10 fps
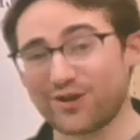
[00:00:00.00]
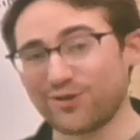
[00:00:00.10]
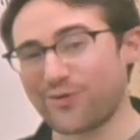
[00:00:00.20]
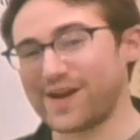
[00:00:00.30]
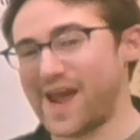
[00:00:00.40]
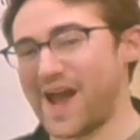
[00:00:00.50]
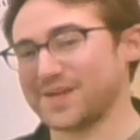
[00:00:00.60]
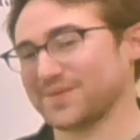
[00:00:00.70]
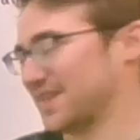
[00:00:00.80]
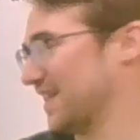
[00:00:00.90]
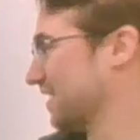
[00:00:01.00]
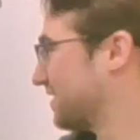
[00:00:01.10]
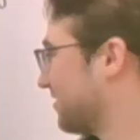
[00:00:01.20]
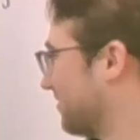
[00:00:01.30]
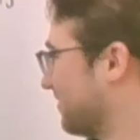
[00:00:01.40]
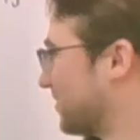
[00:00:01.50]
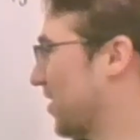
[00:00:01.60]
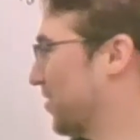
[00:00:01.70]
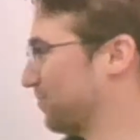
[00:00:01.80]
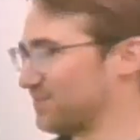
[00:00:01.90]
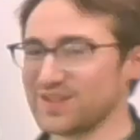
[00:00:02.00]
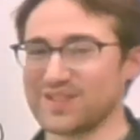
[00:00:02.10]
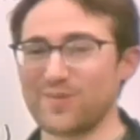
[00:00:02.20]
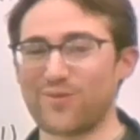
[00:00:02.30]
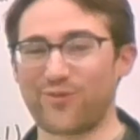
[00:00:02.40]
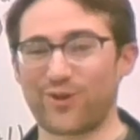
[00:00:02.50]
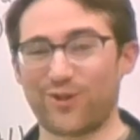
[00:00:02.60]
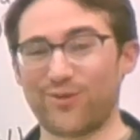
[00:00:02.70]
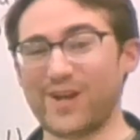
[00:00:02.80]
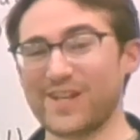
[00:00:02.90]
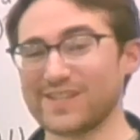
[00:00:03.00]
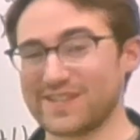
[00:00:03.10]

chlorine atoms in this, so the symbol for chlorine is